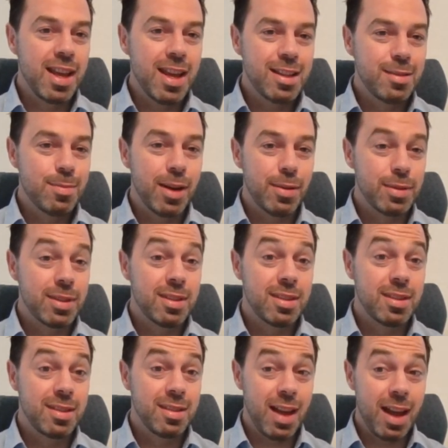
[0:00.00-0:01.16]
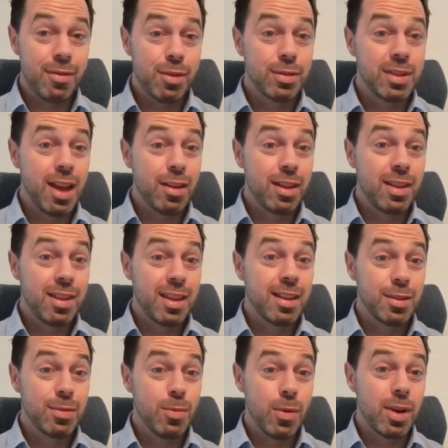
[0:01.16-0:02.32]
And the answer back was, Data Vault's the only thing
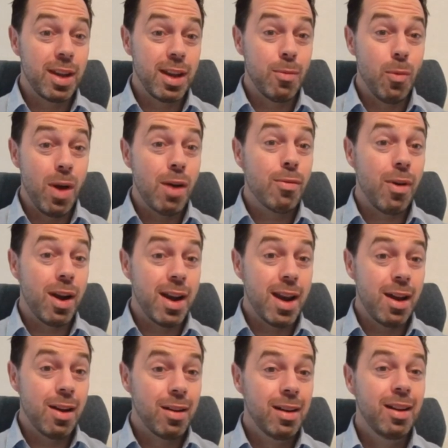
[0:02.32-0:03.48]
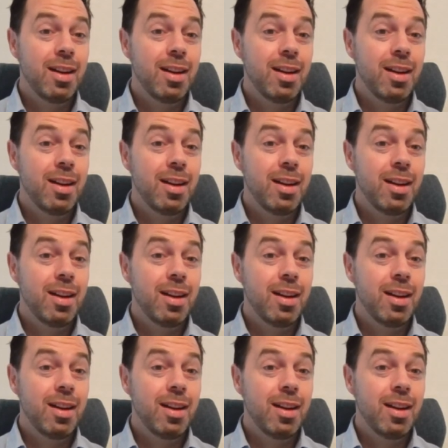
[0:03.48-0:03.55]
that's working well right now.